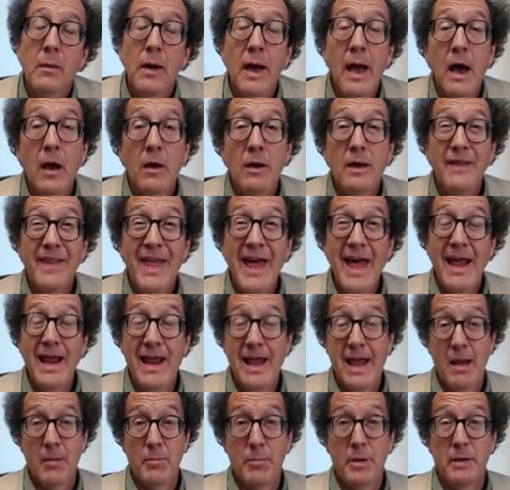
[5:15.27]
How can that
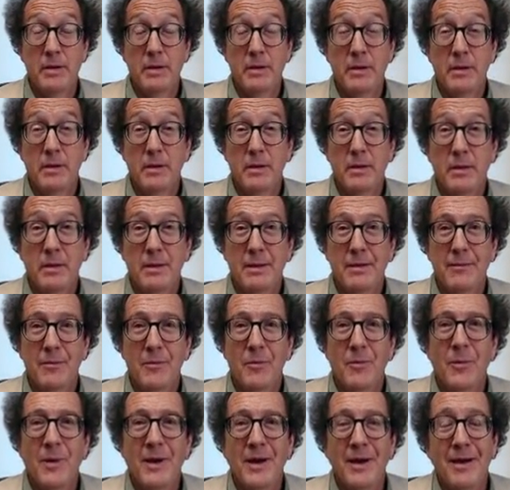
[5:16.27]
happen?
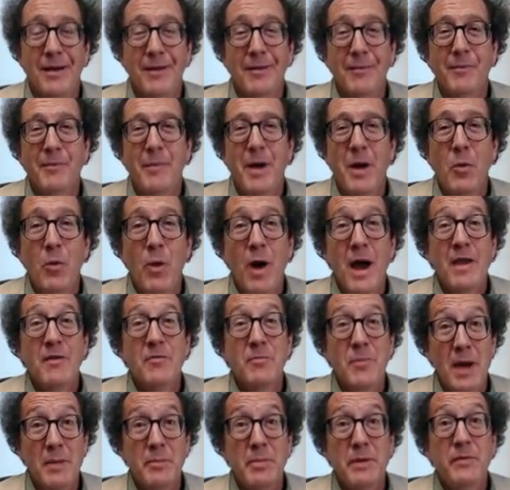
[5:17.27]
Well, my
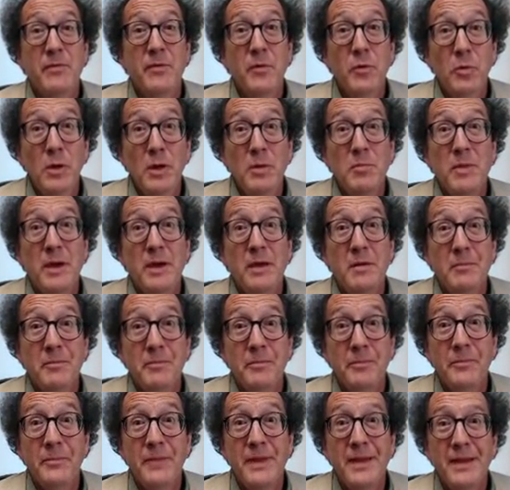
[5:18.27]
wife might be fooling me.
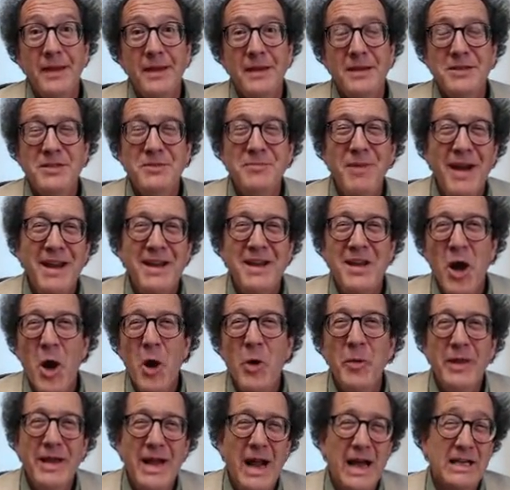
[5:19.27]
She might
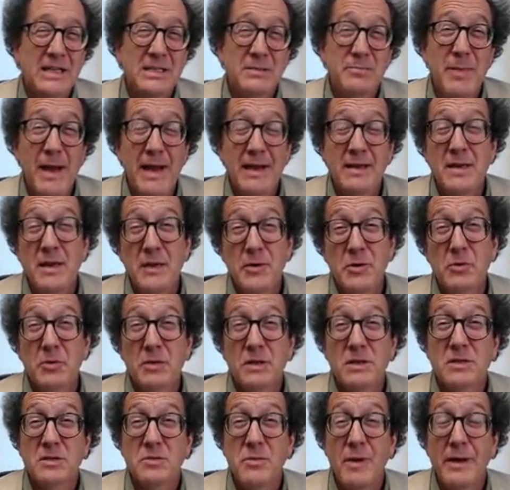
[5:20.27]
know that I expect either
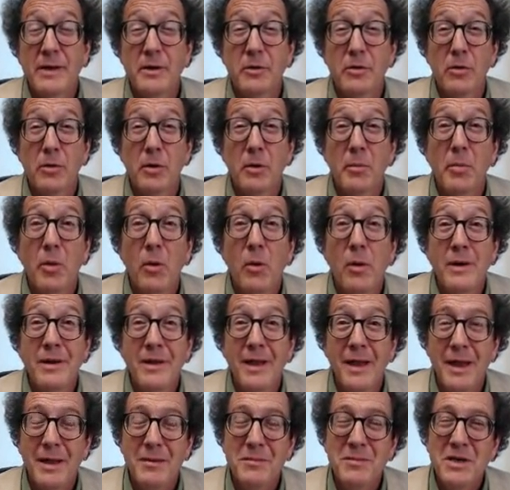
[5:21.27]
a sweater or a board
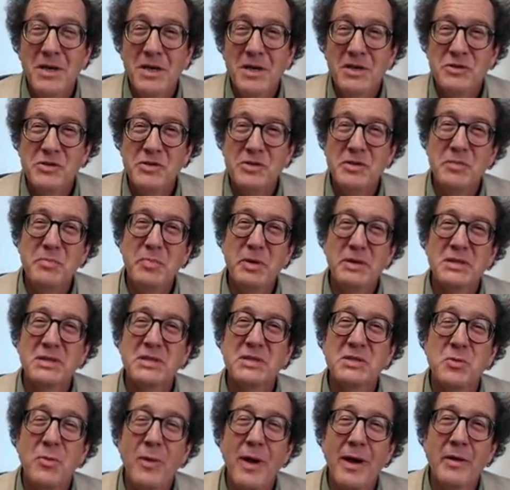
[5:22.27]
game, so she puts a
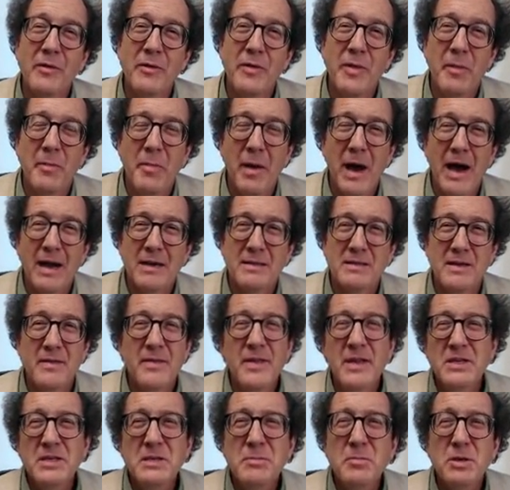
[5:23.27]
sweater in the box and
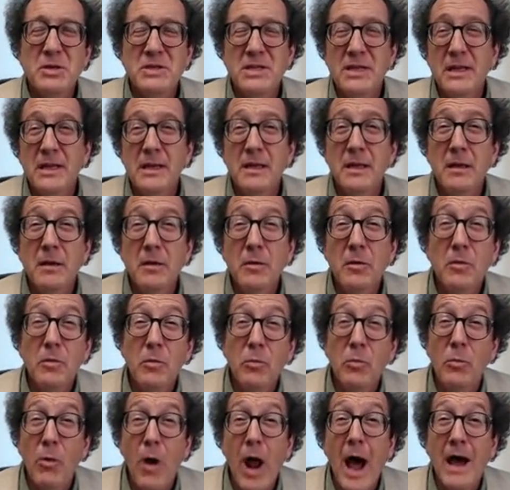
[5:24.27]
then she puts little
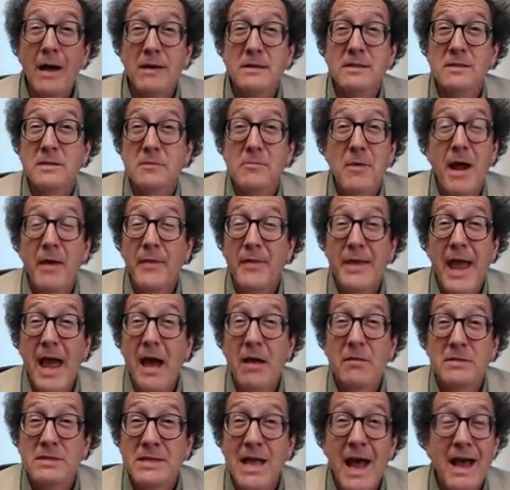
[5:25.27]
rocks around the
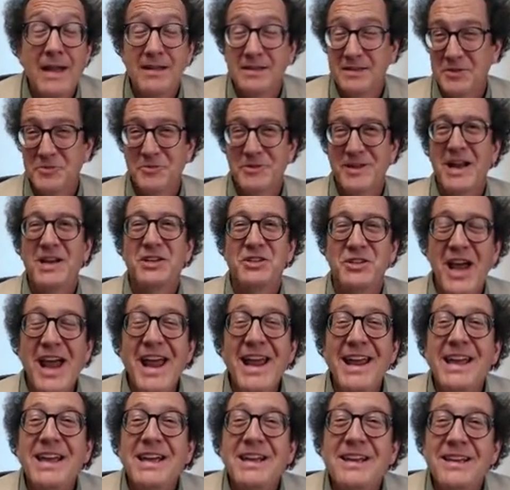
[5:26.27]
outside so when I
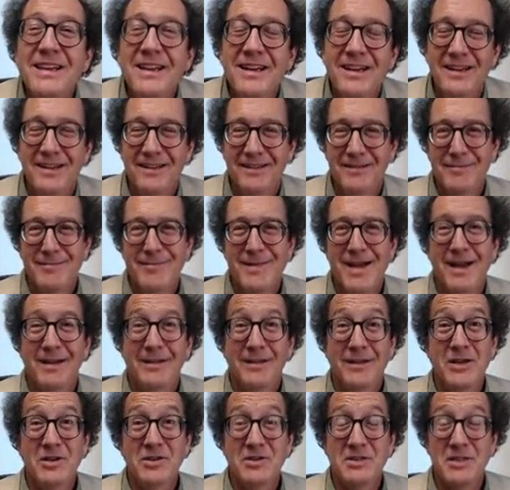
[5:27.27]
shake it, I'll
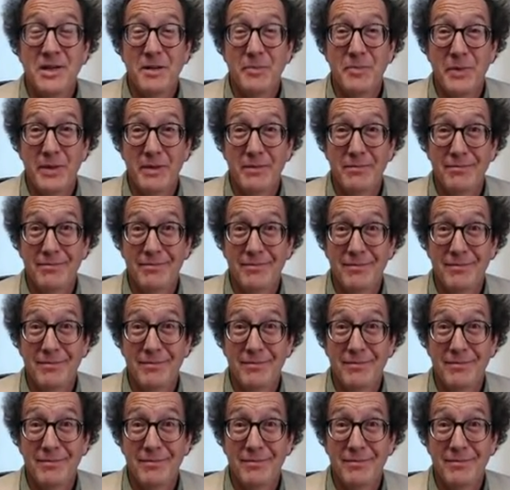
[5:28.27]
hear something.